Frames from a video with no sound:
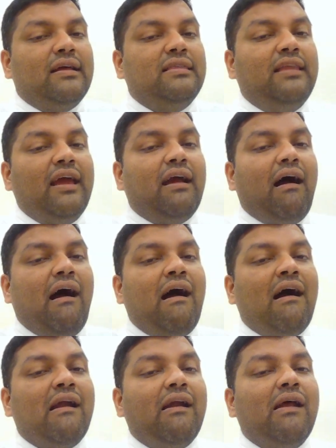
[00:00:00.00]
They
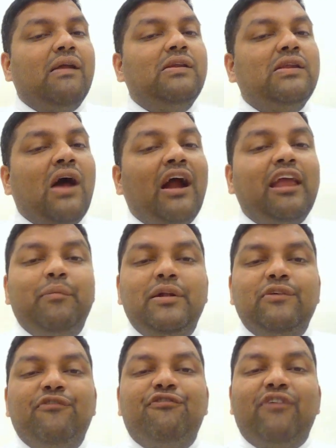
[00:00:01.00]
are not able
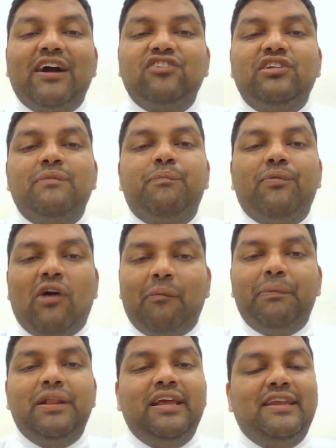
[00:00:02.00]
to function
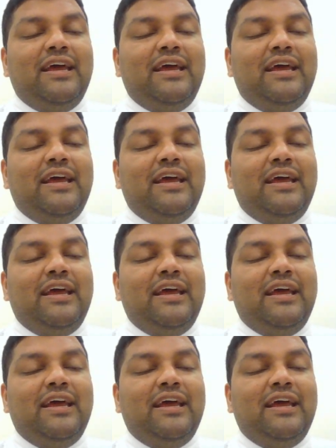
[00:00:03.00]
properly.